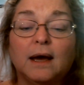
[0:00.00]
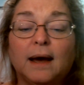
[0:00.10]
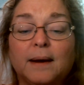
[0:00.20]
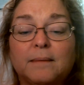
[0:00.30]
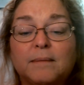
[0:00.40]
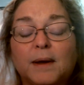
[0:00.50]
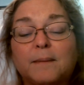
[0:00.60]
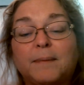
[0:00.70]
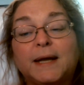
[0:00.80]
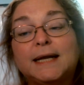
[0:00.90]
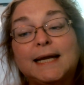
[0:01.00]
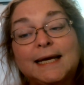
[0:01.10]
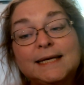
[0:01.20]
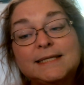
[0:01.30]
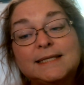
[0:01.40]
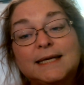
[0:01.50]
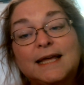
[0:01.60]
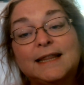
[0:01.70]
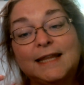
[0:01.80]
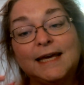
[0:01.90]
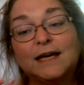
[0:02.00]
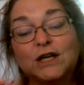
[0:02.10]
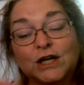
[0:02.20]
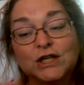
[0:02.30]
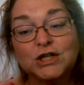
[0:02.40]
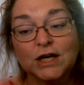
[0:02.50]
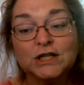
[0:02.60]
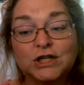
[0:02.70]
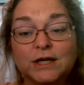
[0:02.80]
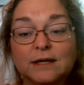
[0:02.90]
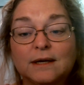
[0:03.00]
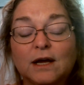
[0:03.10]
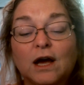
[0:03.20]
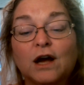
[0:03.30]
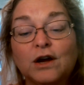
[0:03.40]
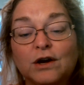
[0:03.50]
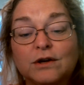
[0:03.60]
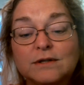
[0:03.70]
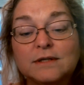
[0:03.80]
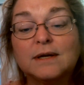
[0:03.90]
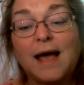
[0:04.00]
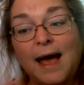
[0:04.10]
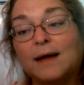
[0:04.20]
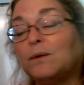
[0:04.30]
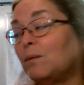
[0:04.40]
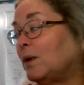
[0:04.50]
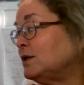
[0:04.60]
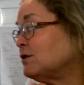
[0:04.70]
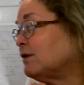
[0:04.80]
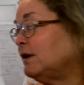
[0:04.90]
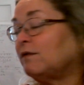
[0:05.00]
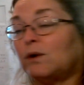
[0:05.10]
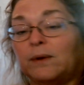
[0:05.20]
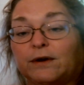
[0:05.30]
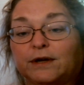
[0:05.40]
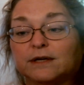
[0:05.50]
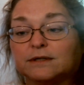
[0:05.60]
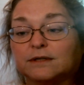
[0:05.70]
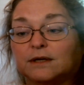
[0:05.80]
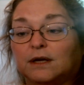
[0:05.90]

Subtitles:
But it is the conjunction occurs at 1 degree of Aquarius.